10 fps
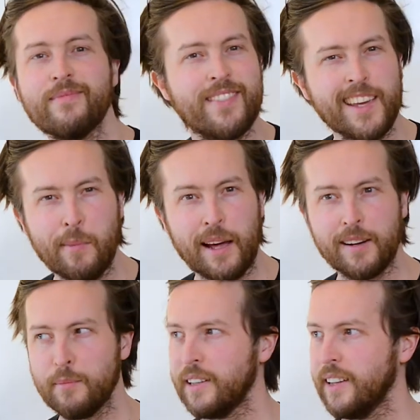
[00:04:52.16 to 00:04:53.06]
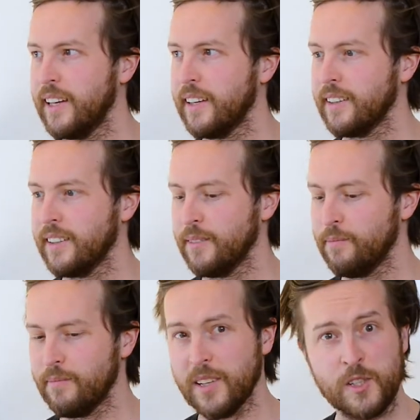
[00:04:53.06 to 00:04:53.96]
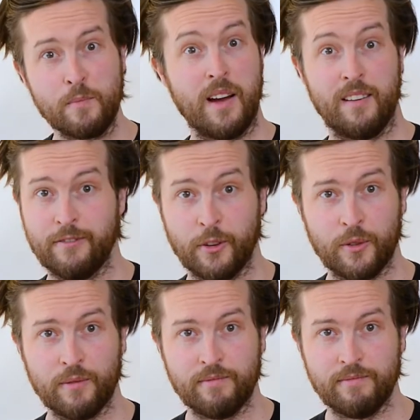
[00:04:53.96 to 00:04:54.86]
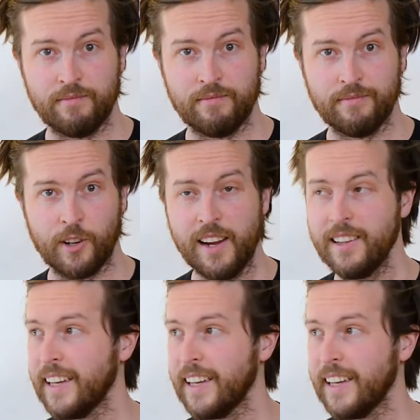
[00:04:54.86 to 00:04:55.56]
Think about it a bit like a smartphone, right?